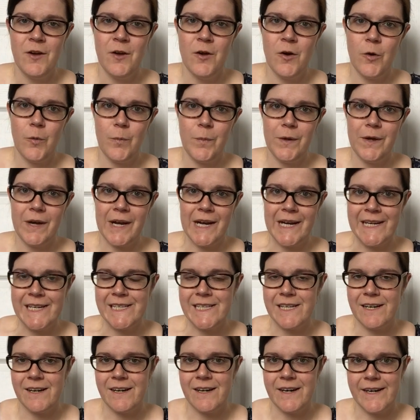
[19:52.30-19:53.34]
Hope you
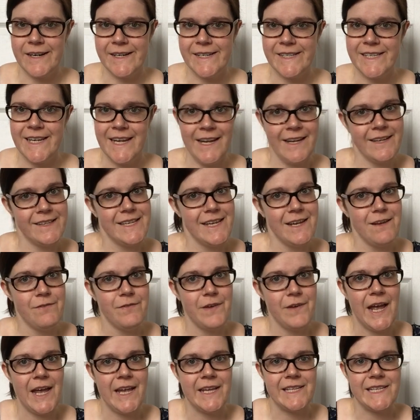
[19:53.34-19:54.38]
guys are staying safe
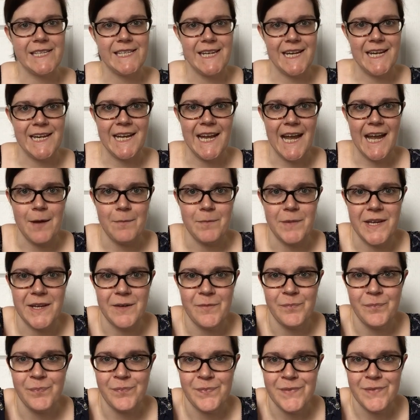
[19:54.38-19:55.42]
and staying happy.
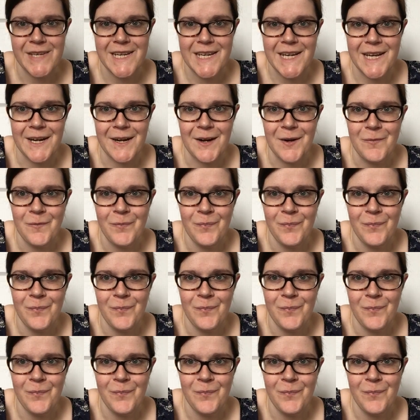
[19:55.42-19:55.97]
Take care.